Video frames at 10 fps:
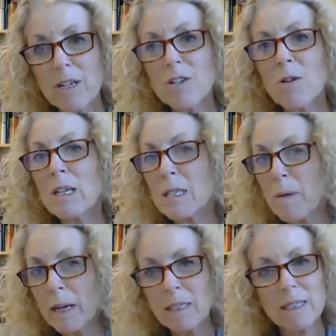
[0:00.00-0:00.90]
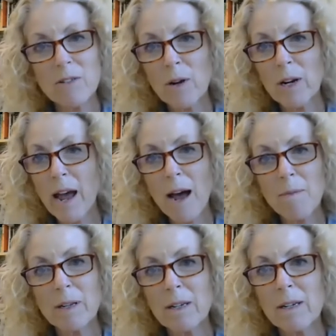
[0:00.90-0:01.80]
Don't expect it's going to
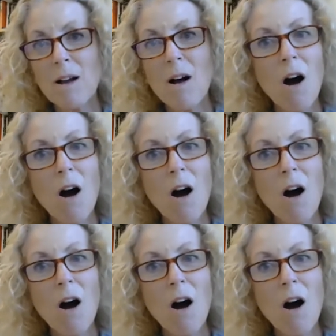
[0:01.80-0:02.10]
happen